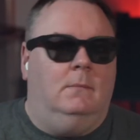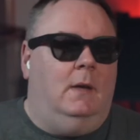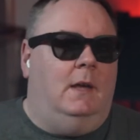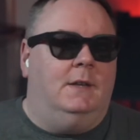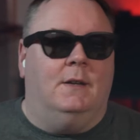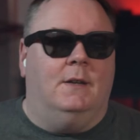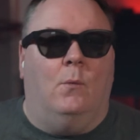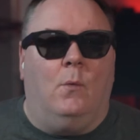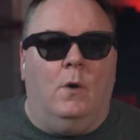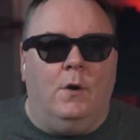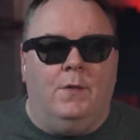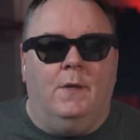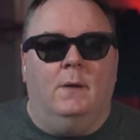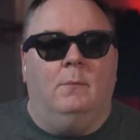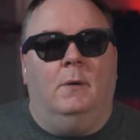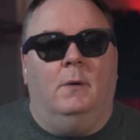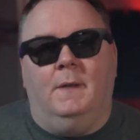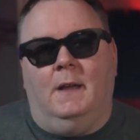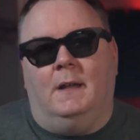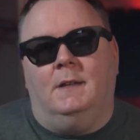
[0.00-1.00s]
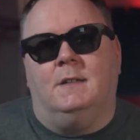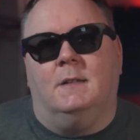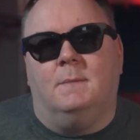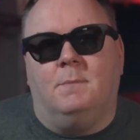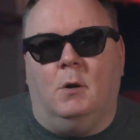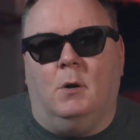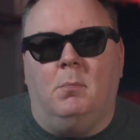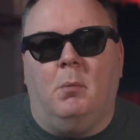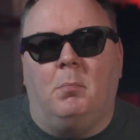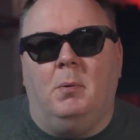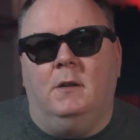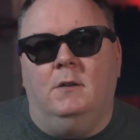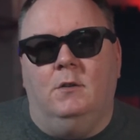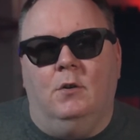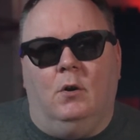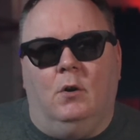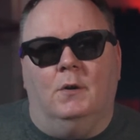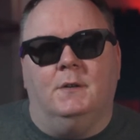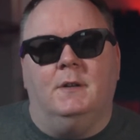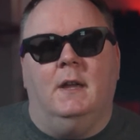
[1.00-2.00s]
is it worth it? Well, the answer is probably
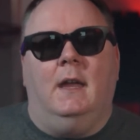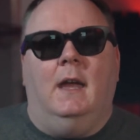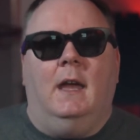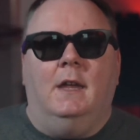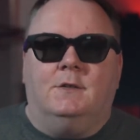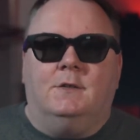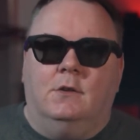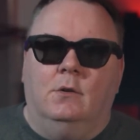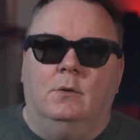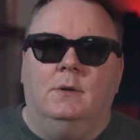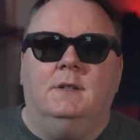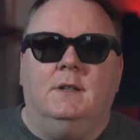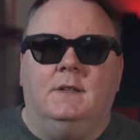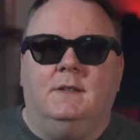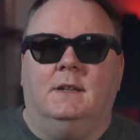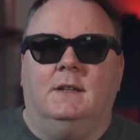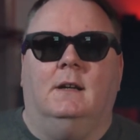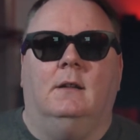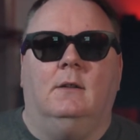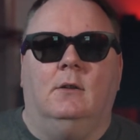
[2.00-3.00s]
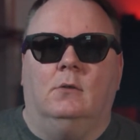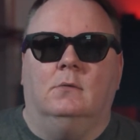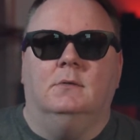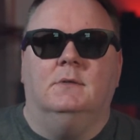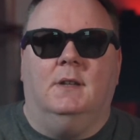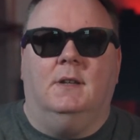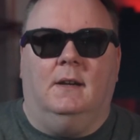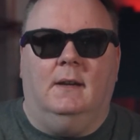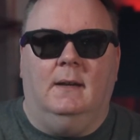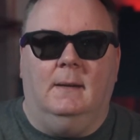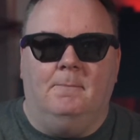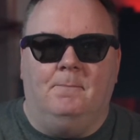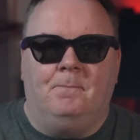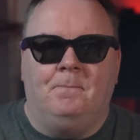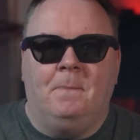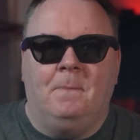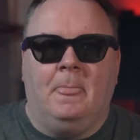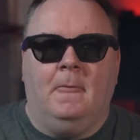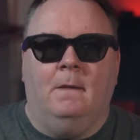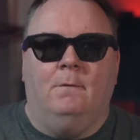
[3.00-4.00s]
not. It's going to take a long time
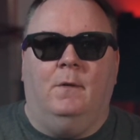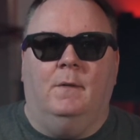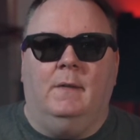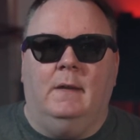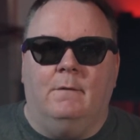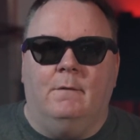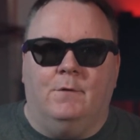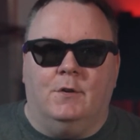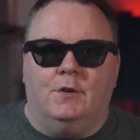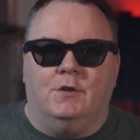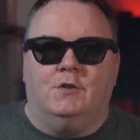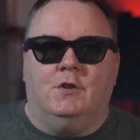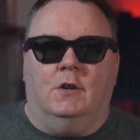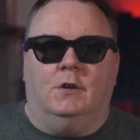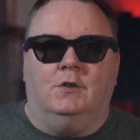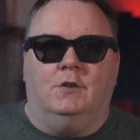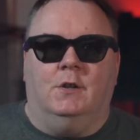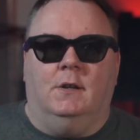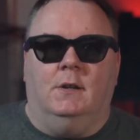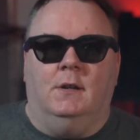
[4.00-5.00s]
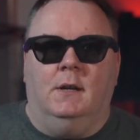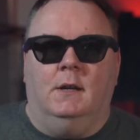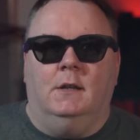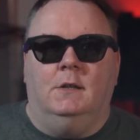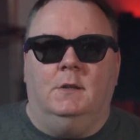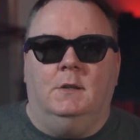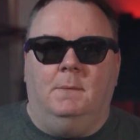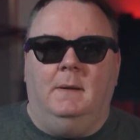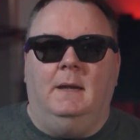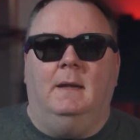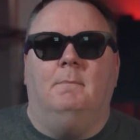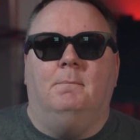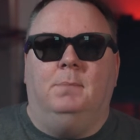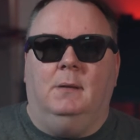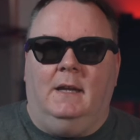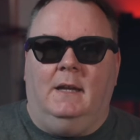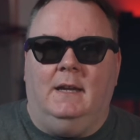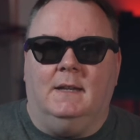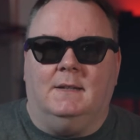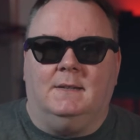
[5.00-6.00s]
for the infrastructure to be in
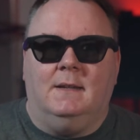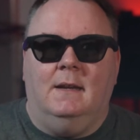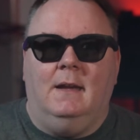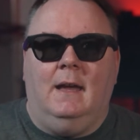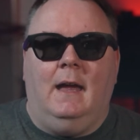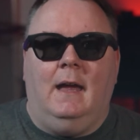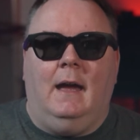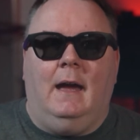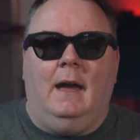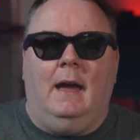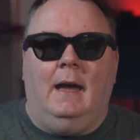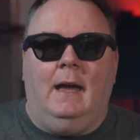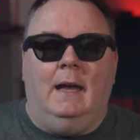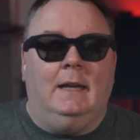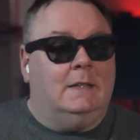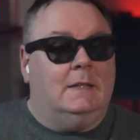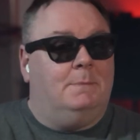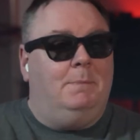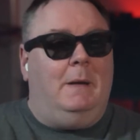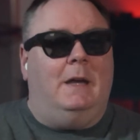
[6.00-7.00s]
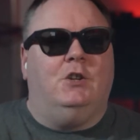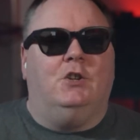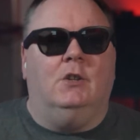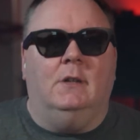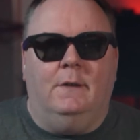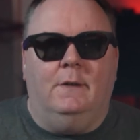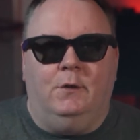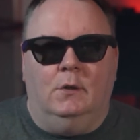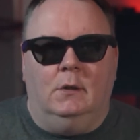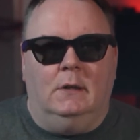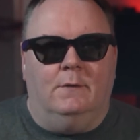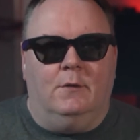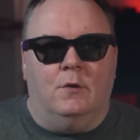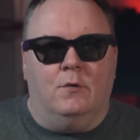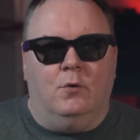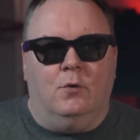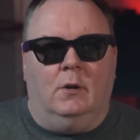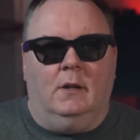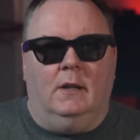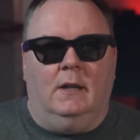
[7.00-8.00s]
place, uh, especially if you live
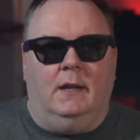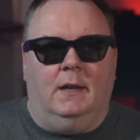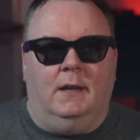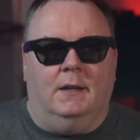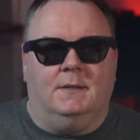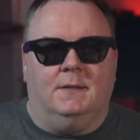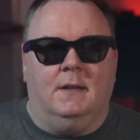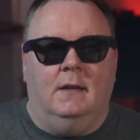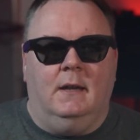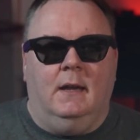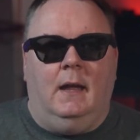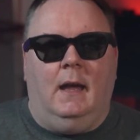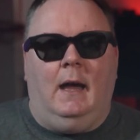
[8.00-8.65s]
in rural areas.